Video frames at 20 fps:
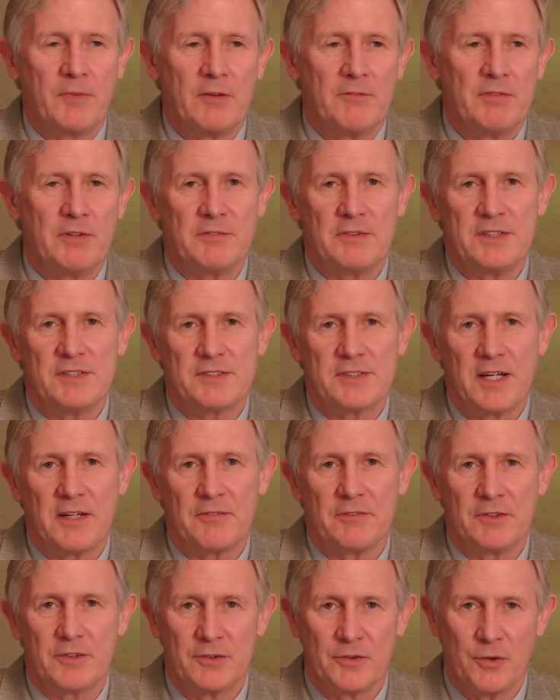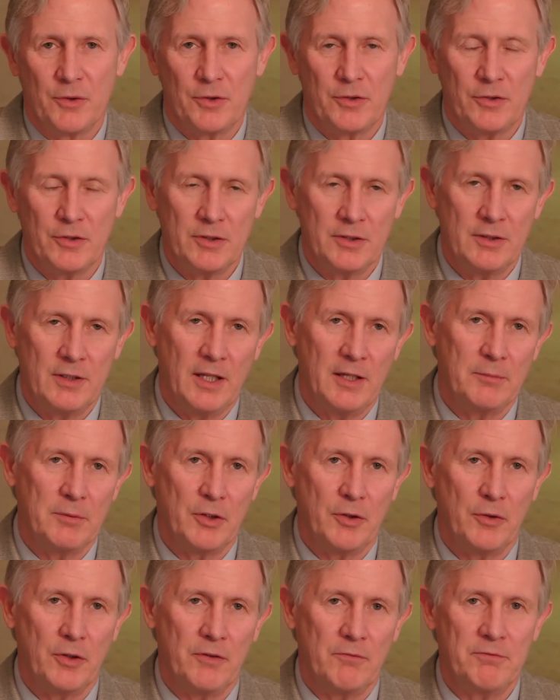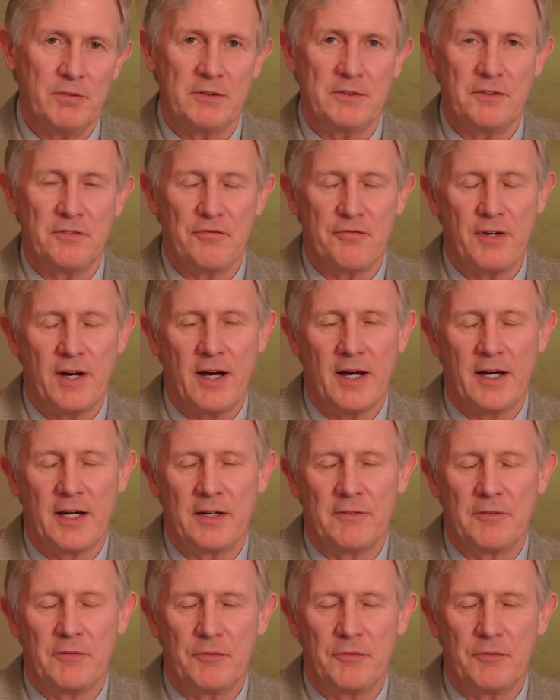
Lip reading: 57, or could they have been going 55?